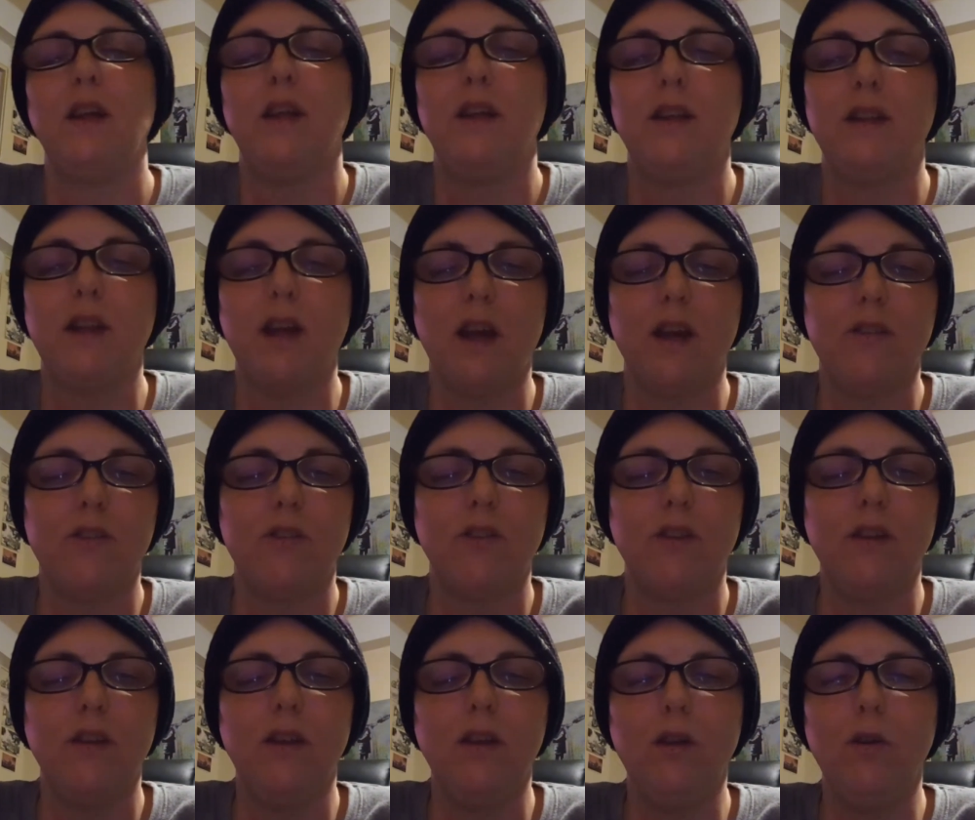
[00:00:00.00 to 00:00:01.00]
Yeah, it's a
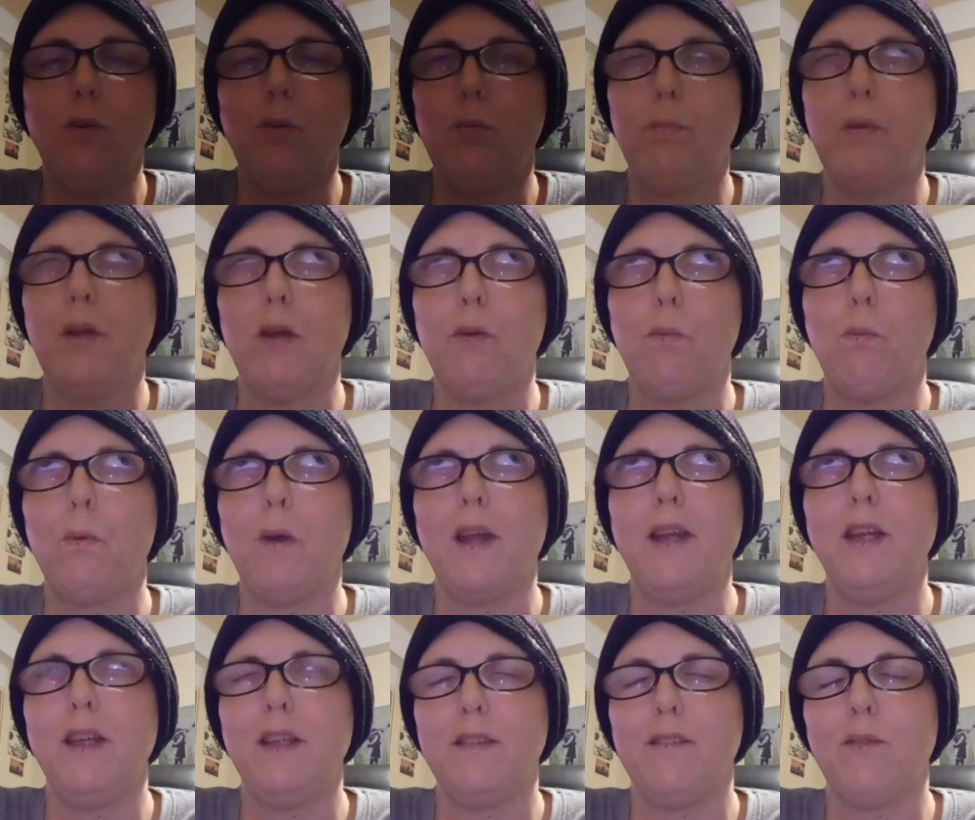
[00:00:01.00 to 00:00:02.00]
little bit
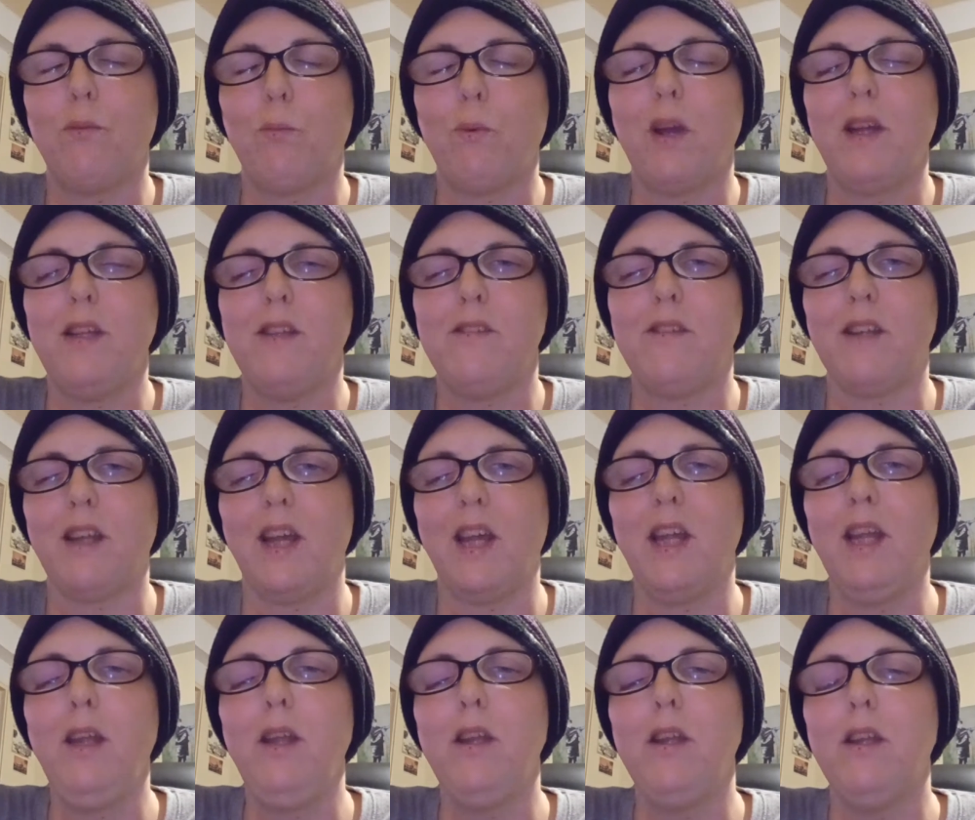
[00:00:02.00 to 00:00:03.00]
weighty,